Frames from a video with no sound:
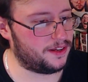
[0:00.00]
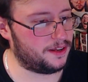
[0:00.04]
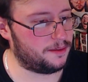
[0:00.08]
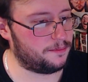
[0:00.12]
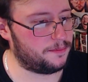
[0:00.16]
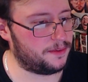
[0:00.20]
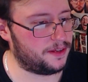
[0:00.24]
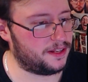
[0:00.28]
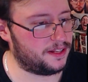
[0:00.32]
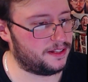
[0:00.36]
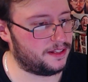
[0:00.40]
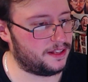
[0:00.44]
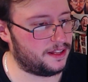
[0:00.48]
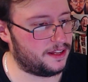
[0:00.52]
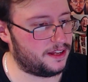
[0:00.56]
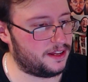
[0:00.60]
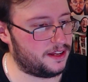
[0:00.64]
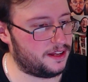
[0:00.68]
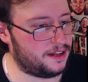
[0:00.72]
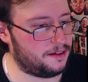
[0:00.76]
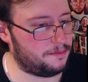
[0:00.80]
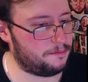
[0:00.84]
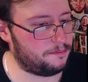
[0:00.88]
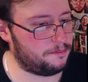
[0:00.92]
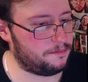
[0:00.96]
I mean,
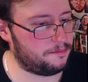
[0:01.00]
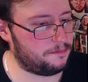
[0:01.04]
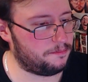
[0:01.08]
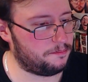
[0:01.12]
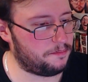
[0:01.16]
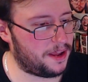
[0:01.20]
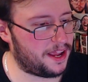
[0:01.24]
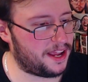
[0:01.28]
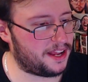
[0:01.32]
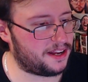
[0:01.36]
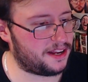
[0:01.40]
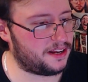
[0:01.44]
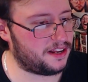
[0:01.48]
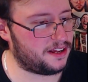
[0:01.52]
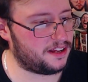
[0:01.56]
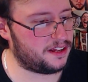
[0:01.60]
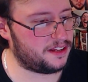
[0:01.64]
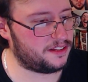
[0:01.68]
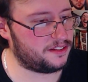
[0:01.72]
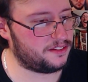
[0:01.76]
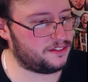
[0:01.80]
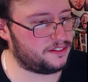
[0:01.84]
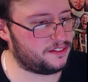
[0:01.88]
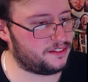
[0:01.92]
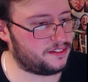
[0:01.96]
um,
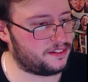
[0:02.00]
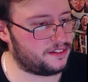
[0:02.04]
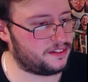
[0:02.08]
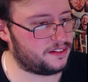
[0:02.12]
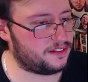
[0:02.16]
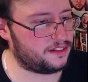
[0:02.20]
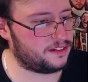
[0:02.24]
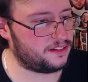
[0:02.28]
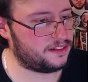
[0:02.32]
Manhunt.